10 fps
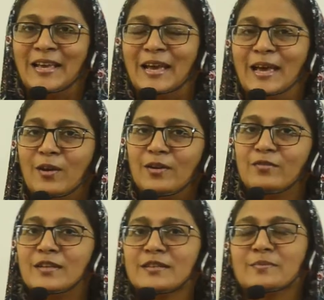Hello and
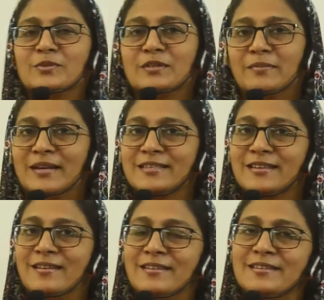welcome to the maths
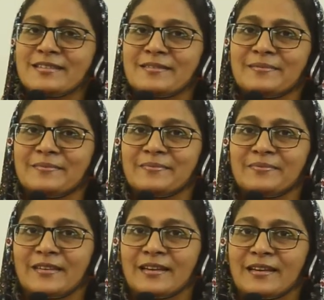class.
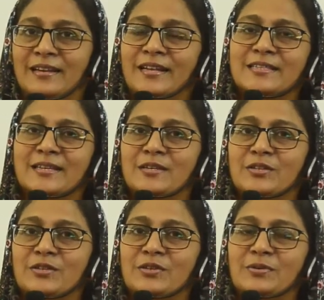Let's
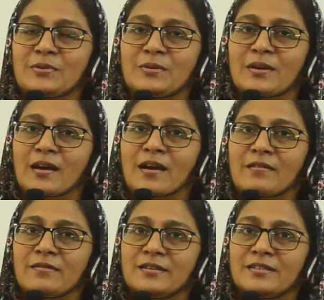continue
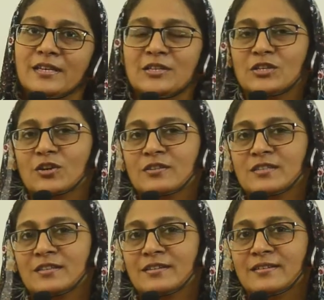our section on
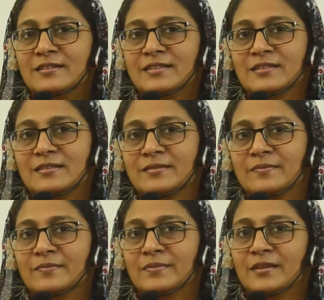circles,
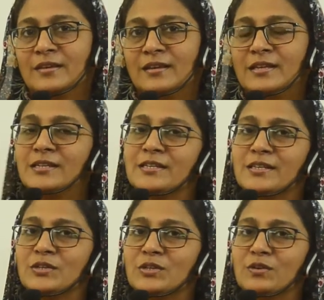
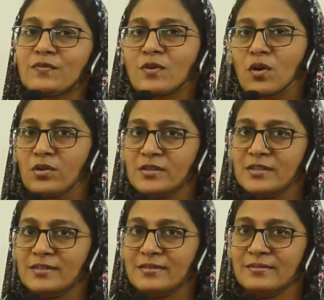intersection of
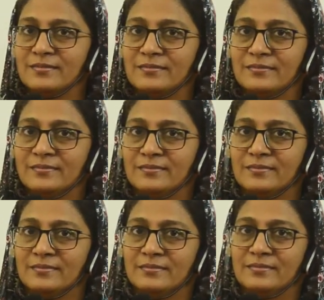chords.
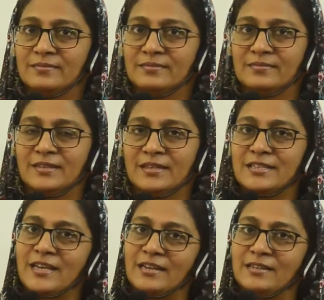
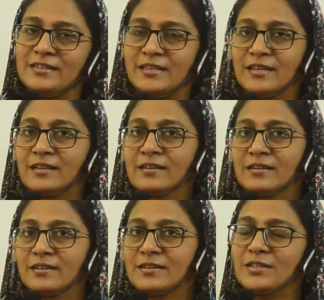Standard 10,
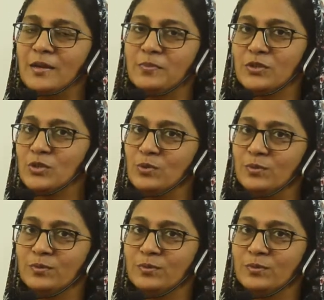chapter 2.